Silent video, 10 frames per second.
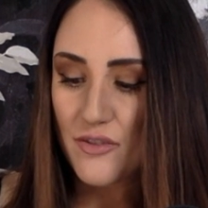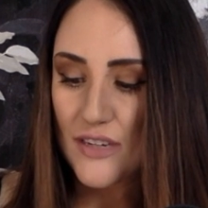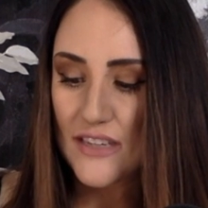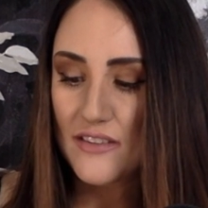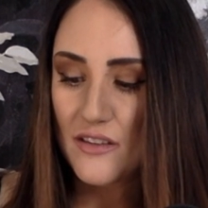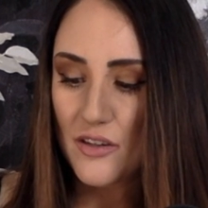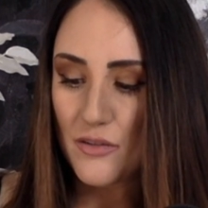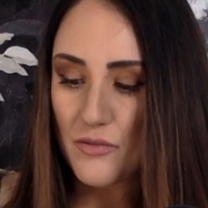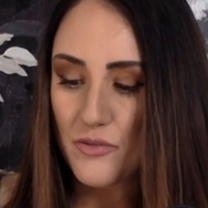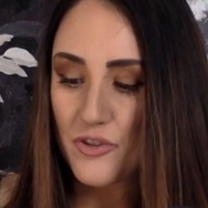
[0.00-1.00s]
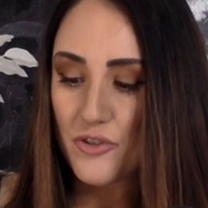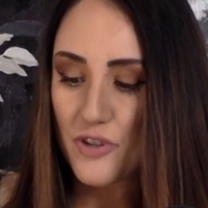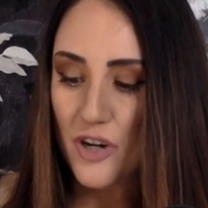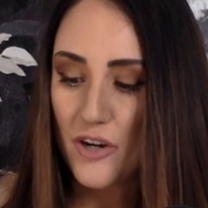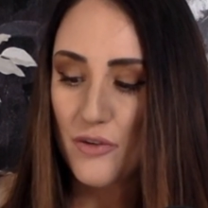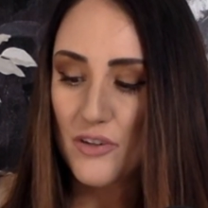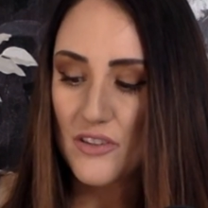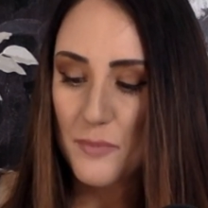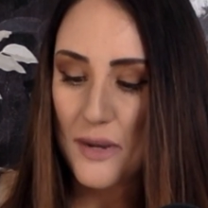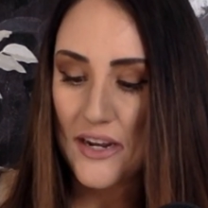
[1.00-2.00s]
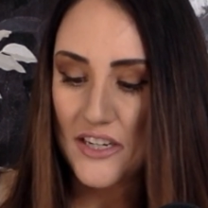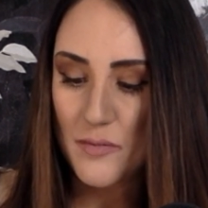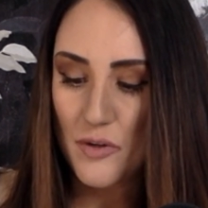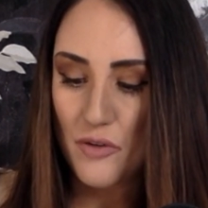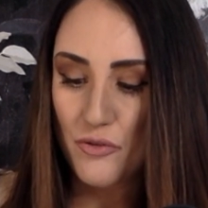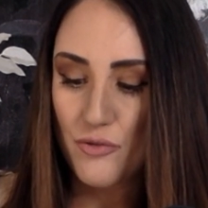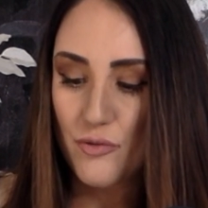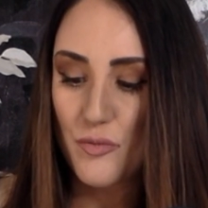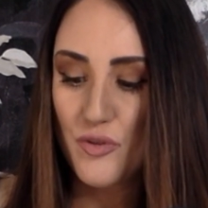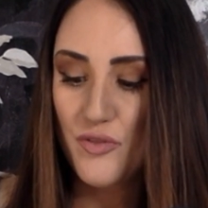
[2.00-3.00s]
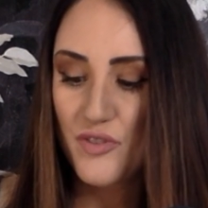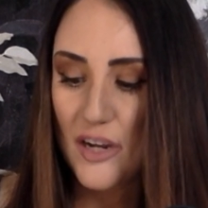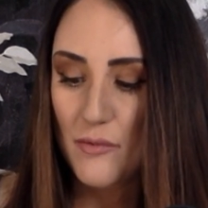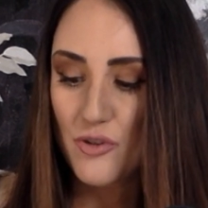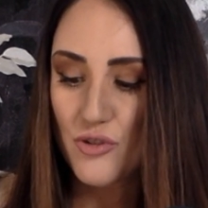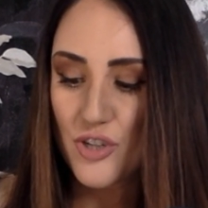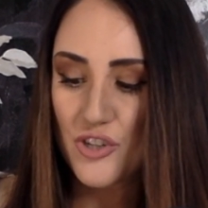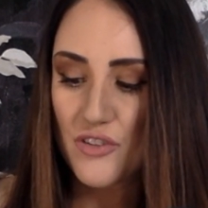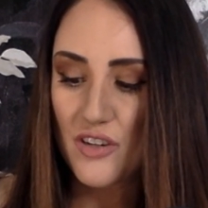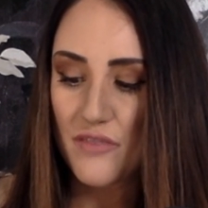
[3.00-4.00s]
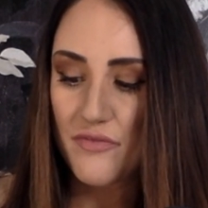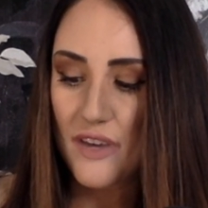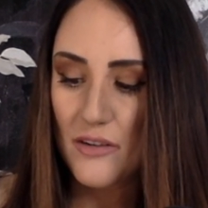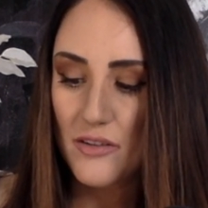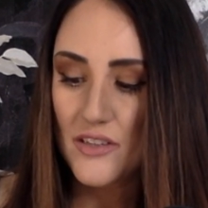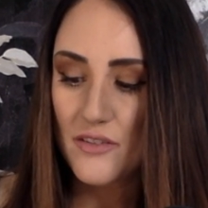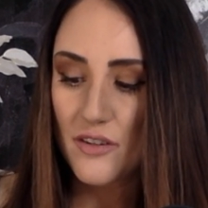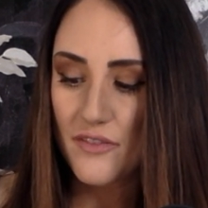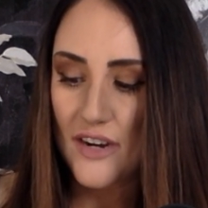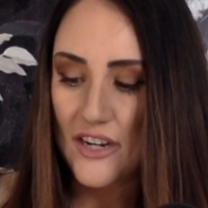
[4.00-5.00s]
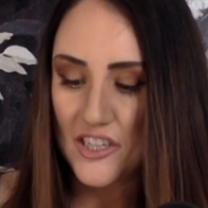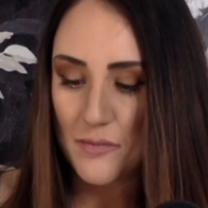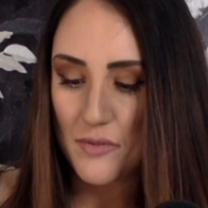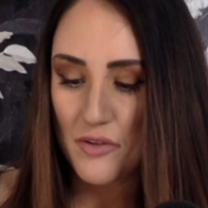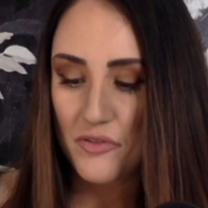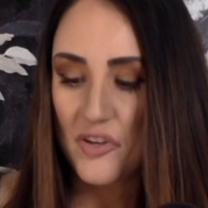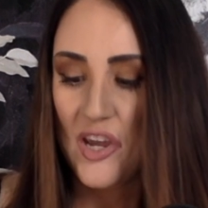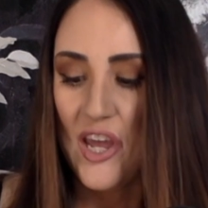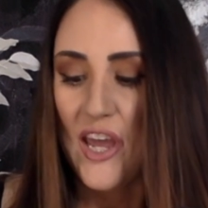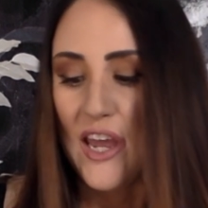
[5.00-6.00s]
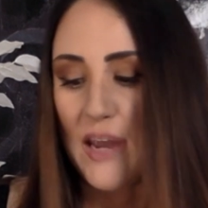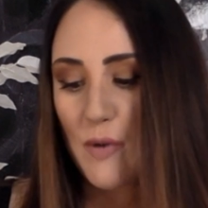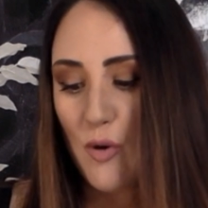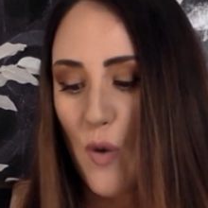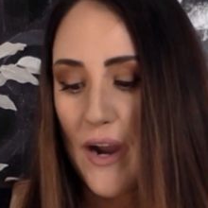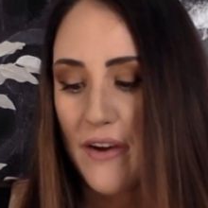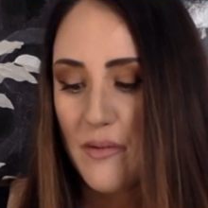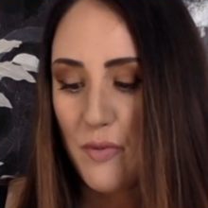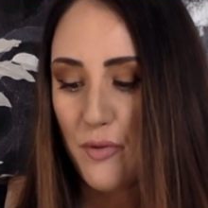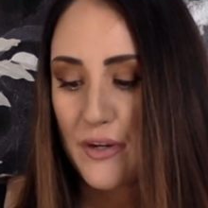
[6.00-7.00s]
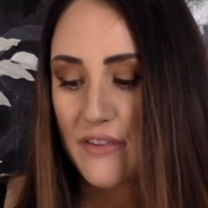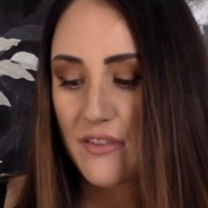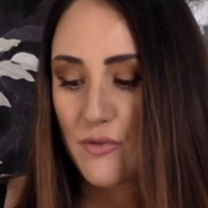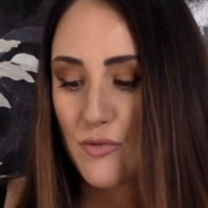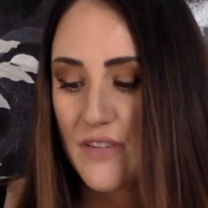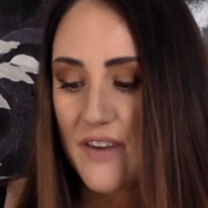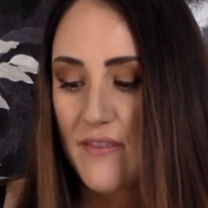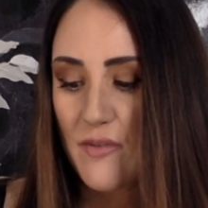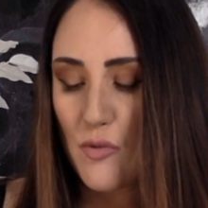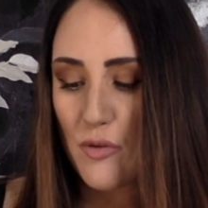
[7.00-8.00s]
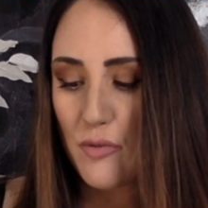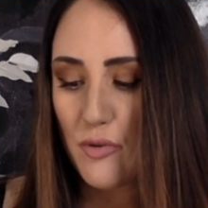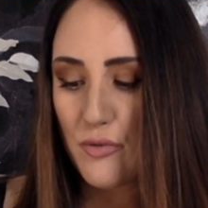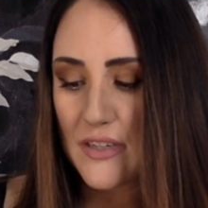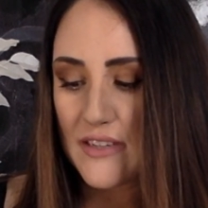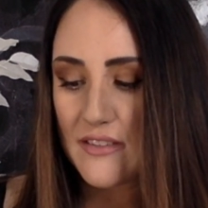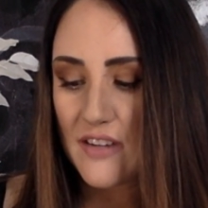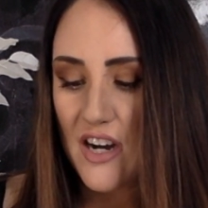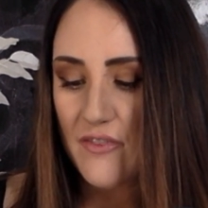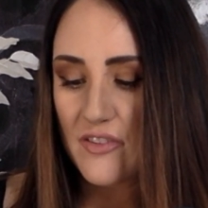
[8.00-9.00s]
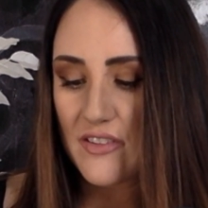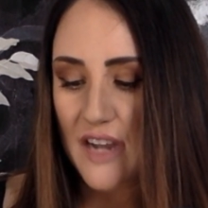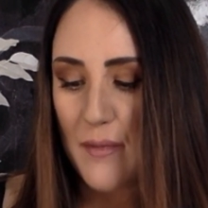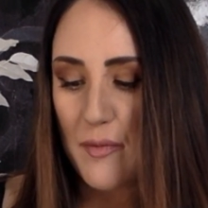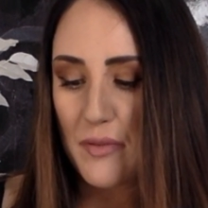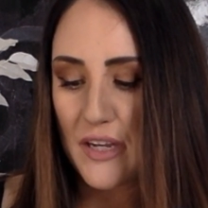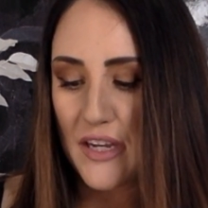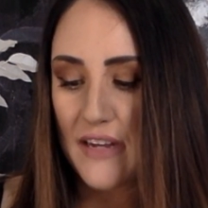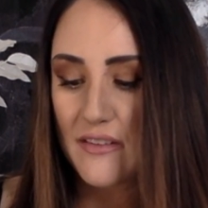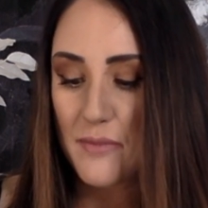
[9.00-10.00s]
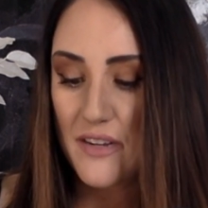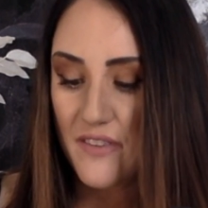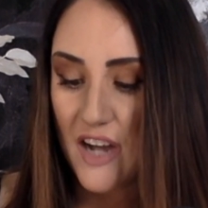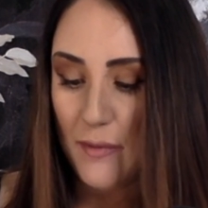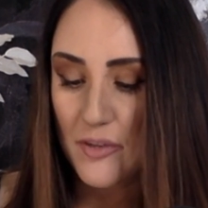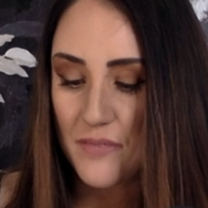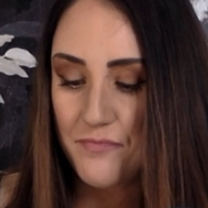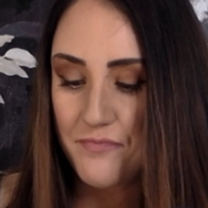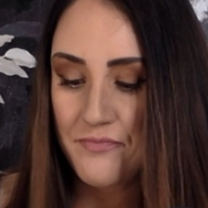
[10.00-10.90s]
grants and loans to start or expand HMOs, remove state restrictions on federally certified HMOs, and required employers of 25 or more employees to offer this type of plan as a benefit option.